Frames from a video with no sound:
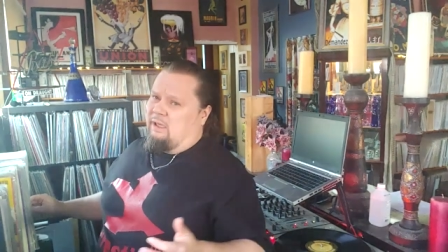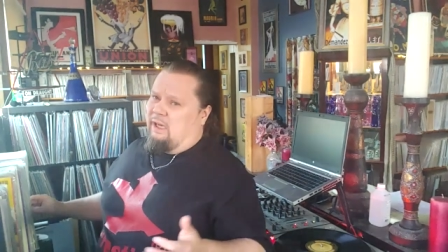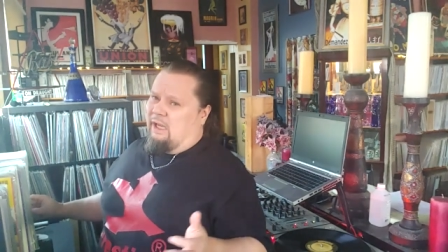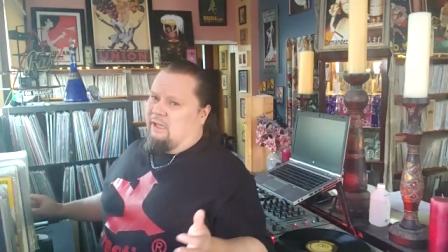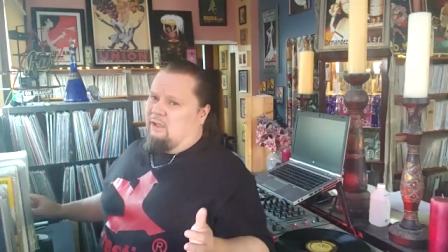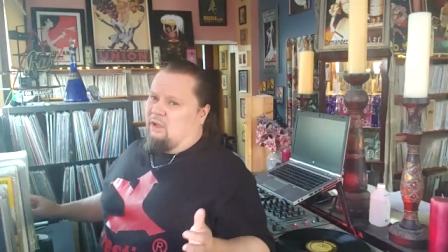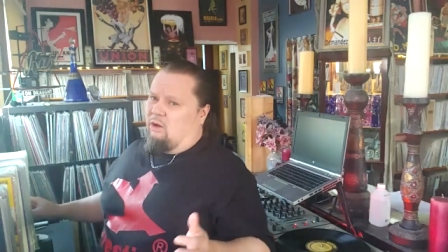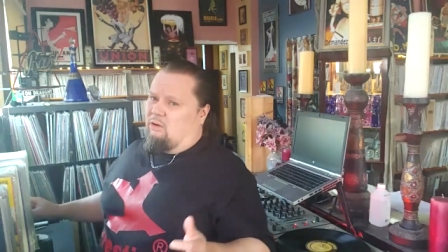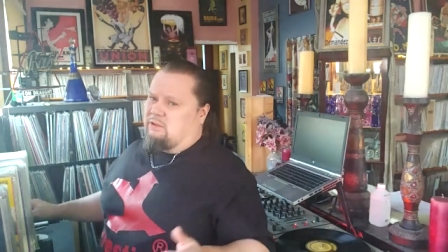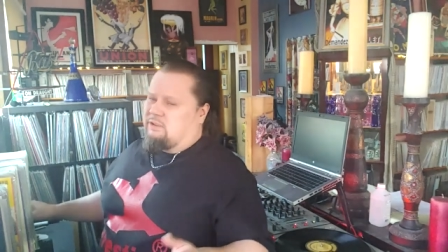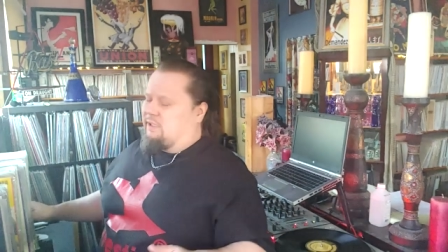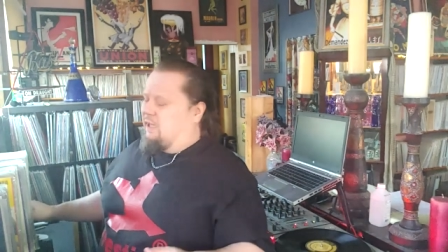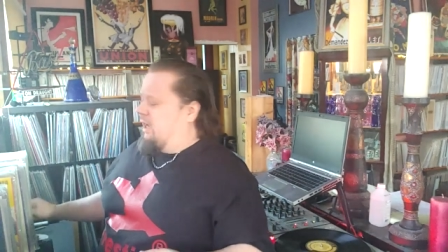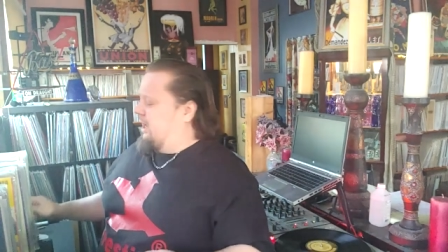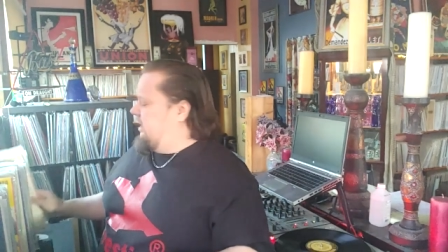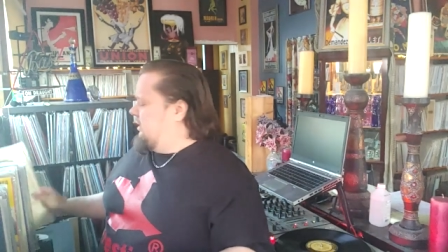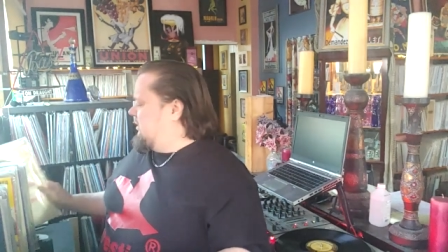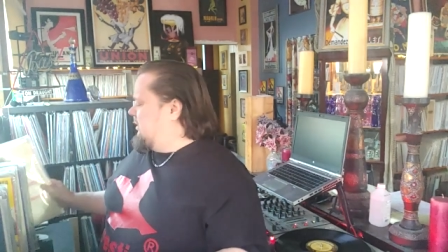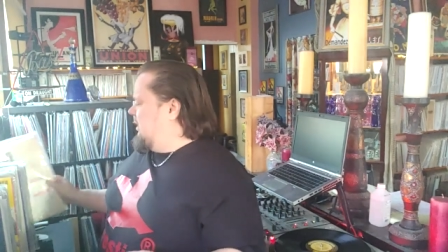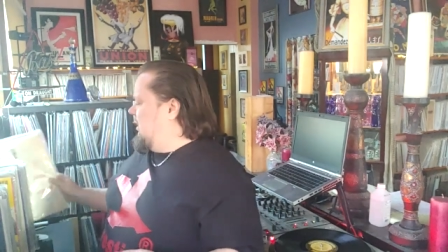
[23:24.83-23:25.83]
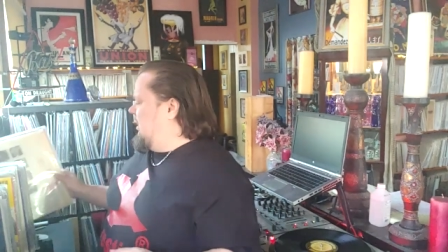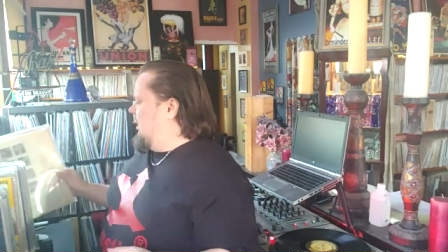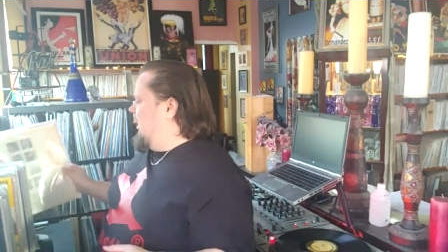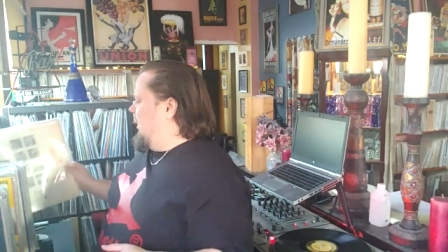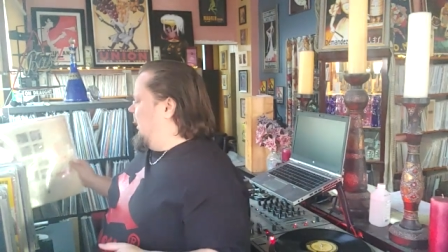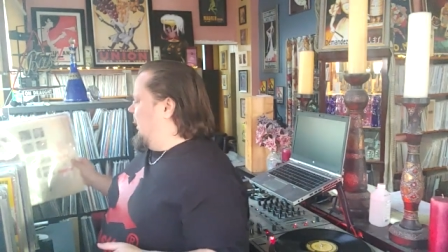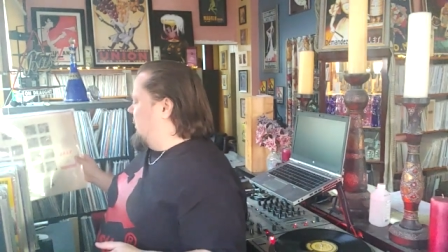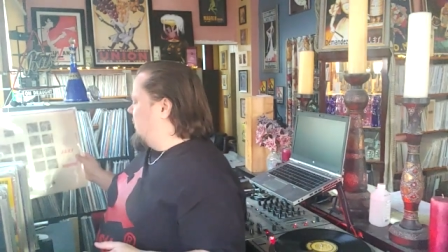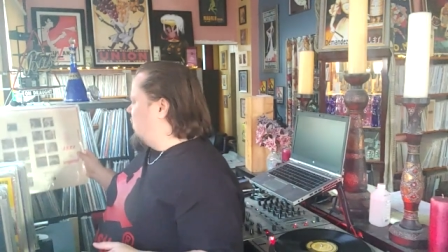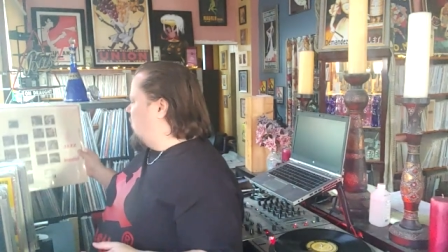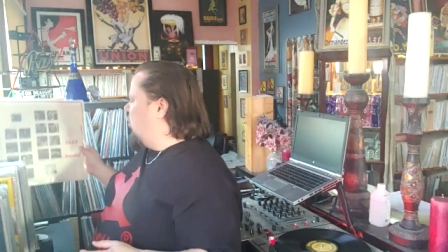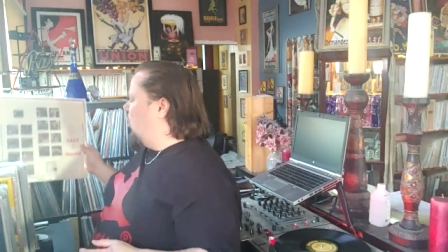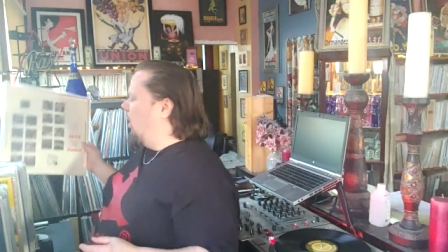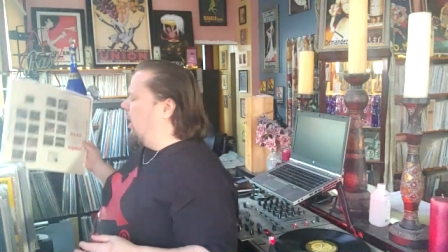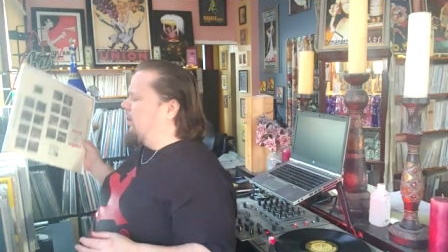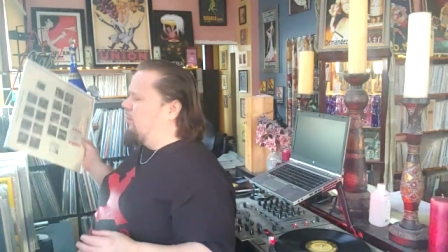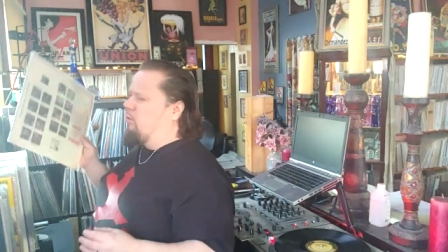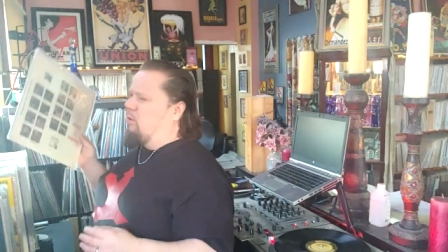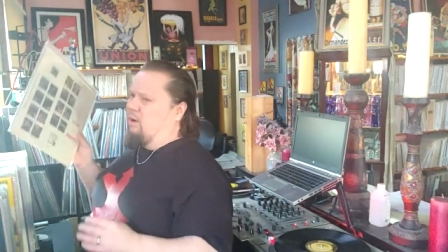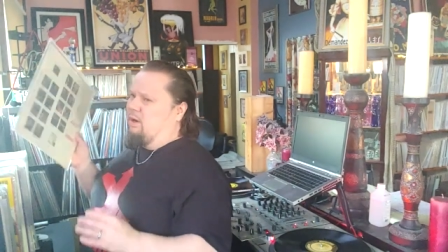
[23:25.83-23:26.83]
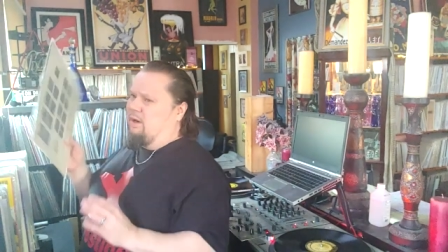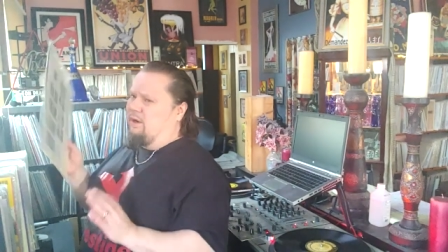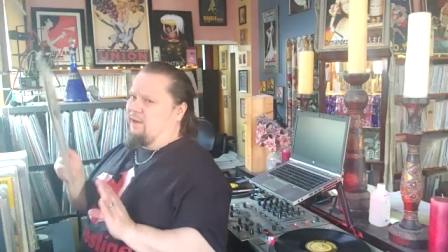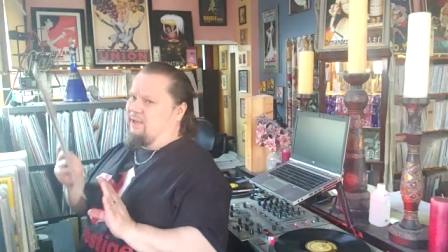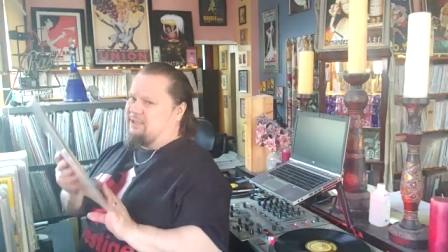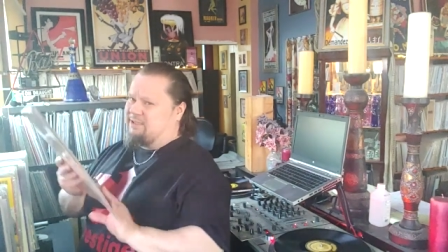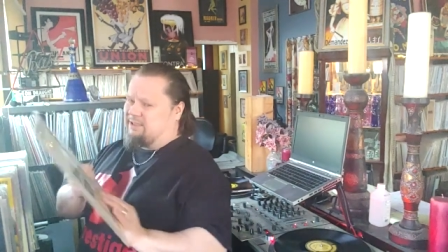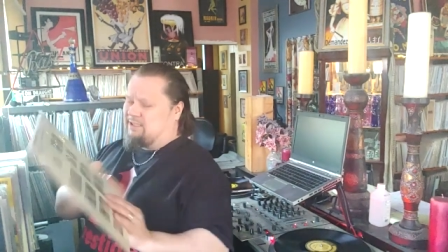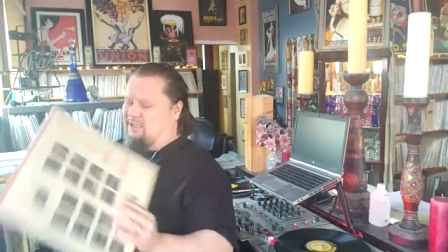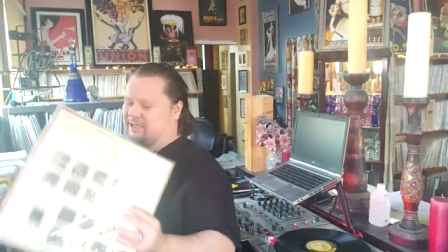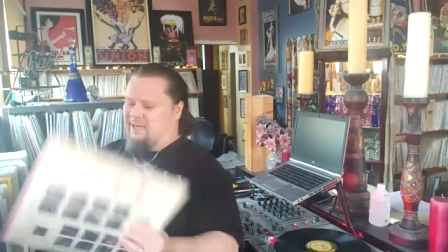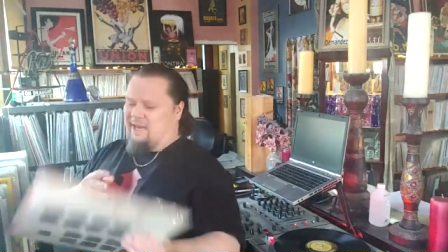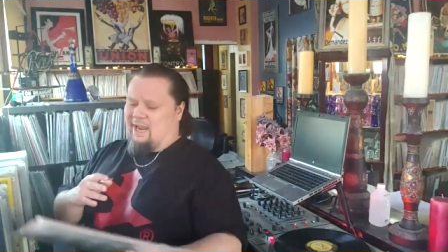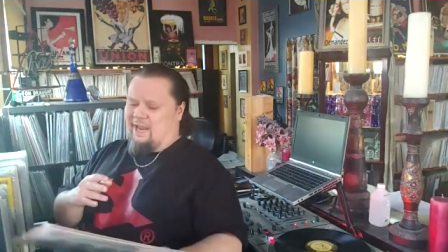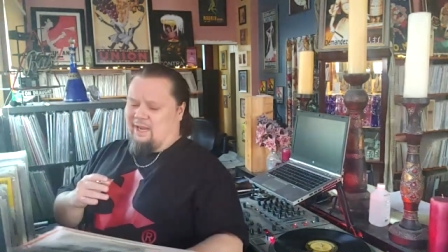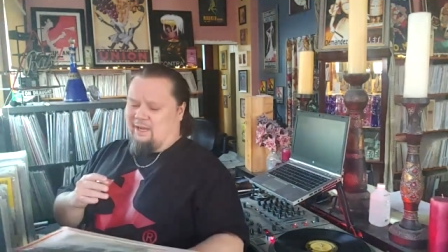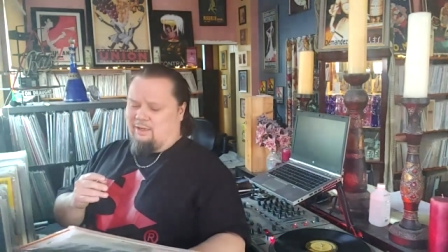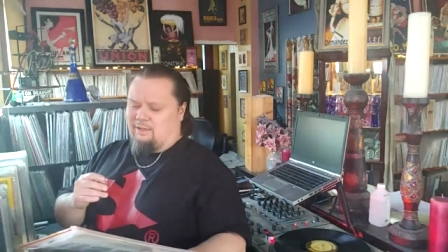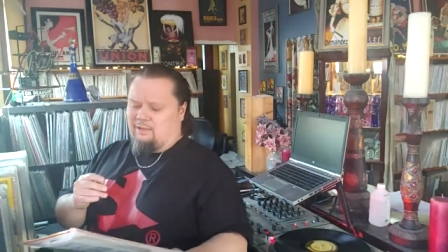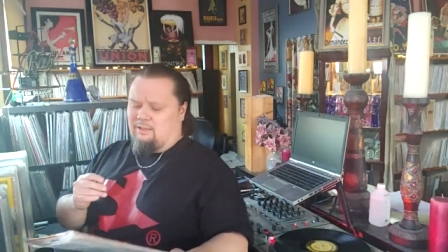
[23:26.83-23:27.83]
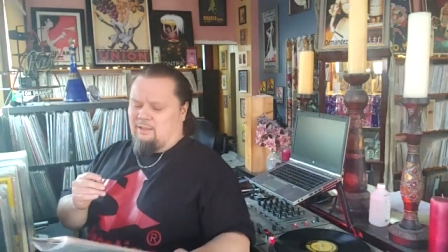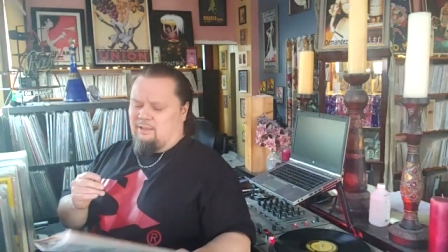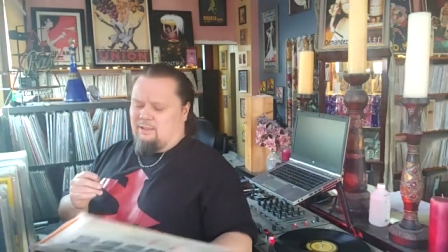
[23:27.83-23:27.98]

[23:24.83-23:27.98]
in those days is quite what it is today.